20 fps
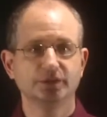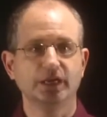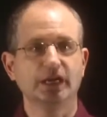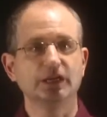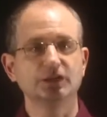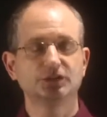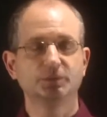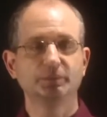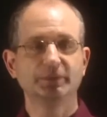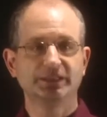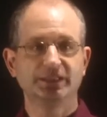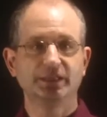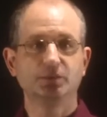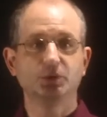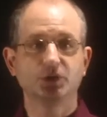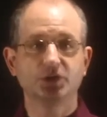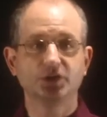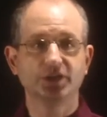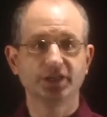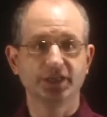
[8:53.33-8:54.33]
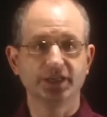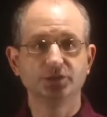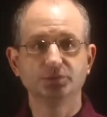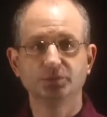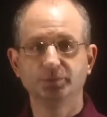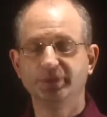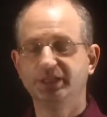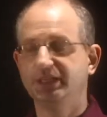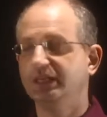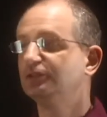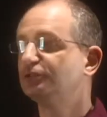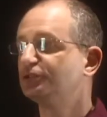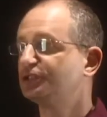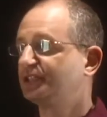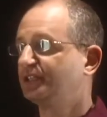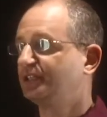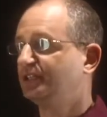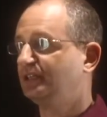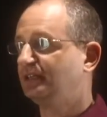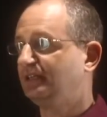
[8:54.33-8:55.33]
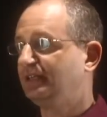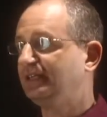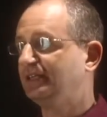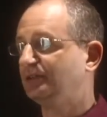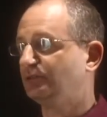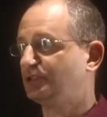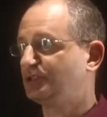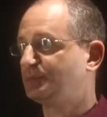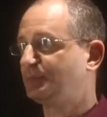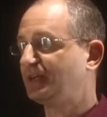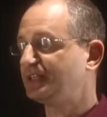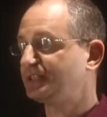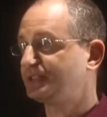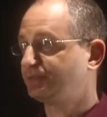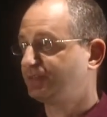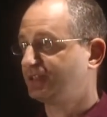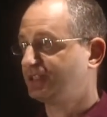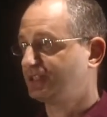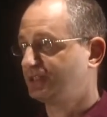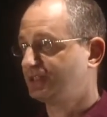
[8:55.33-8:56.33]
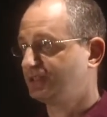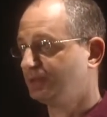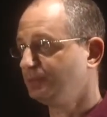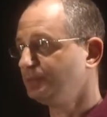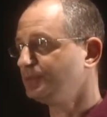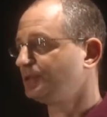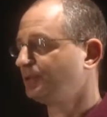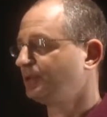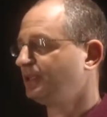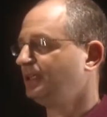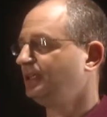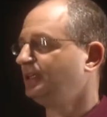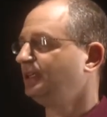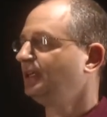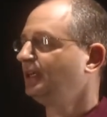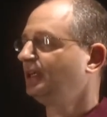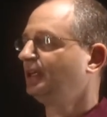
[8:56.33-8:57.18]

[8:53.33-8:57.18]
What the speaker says: Ultimately, we're going to be interested in linear response of the system, so the